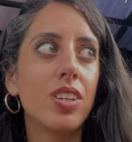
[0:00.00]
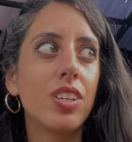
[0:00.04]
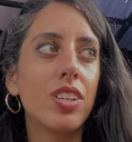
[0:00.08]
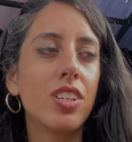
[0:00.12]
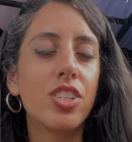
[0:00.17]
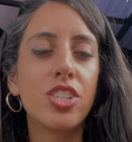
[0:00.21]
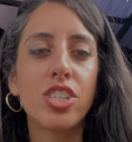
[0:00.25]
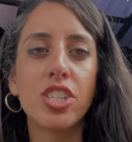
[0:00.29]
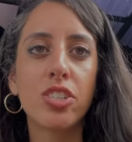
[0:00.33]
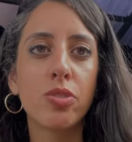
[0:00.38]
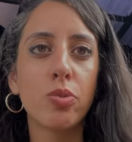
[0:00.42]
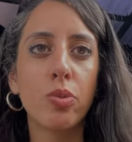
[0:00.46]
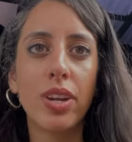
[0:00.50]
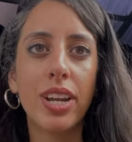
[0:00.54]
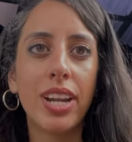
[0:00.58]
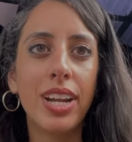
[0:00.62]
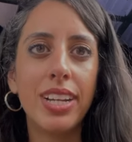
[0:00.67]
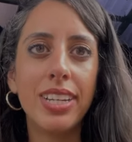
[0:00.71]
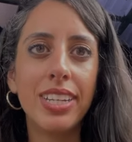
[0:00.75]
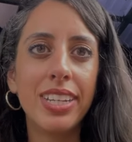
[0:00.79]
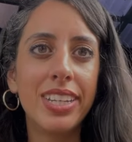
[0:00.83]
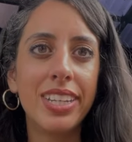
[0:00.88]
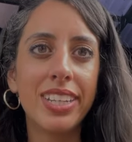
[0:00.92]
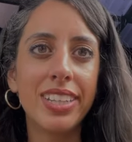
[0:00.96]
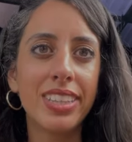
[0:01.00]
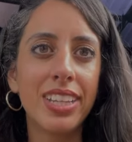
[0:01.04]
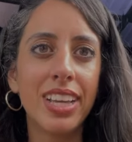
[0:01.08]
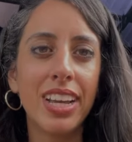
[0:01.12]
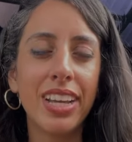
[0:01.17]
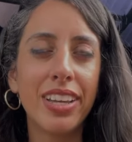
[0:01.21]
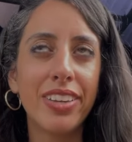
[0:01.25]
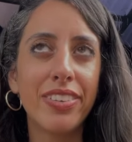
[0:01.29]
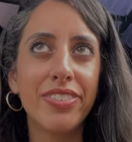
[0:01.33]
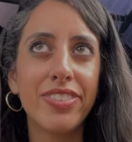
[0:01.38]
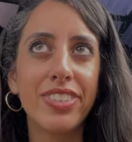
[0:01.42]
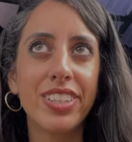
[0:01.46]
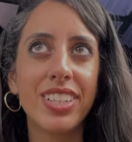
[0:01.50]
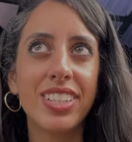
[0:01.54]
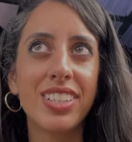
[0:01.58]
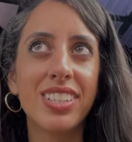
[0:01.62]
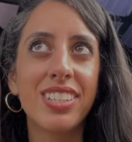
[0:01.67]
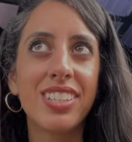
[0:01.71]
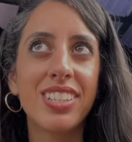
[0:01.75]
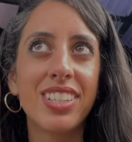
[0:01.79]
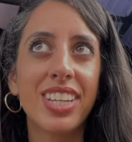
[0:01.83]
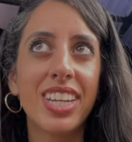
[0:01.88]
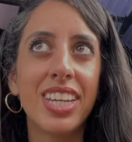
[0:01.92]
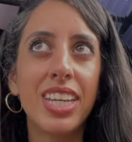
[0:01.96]
just what I need in life, is
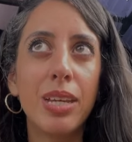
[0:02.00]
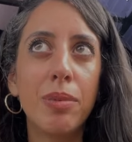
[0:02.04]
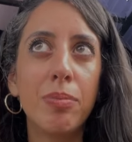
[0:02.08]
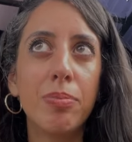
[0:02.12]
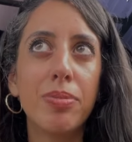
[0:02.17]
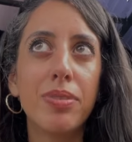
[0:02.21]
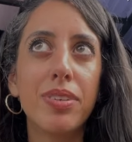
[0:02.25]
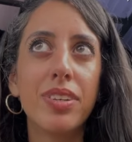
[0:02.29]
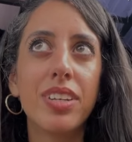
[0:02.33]
to keep